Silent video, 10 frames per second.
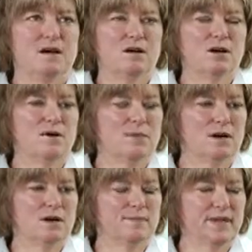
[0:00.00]

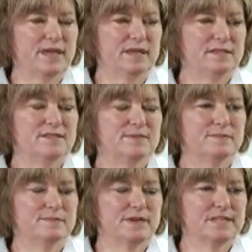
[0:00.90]
are paid
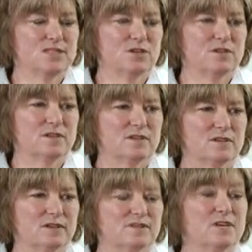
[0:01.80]
based on that
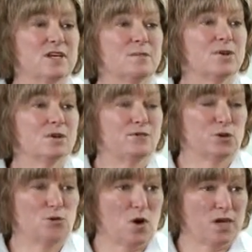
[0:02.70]
they have a number of
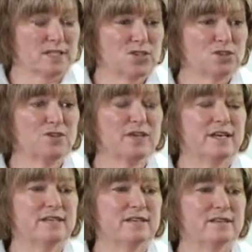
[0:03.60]
their roster,
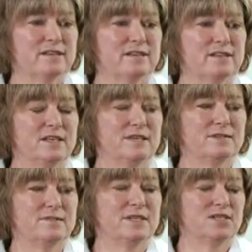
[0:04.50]
and in the
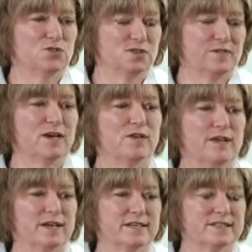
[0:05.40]
Ministry of Health
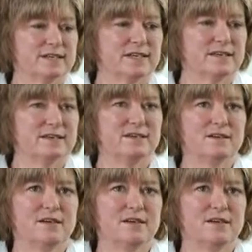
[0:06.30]
has a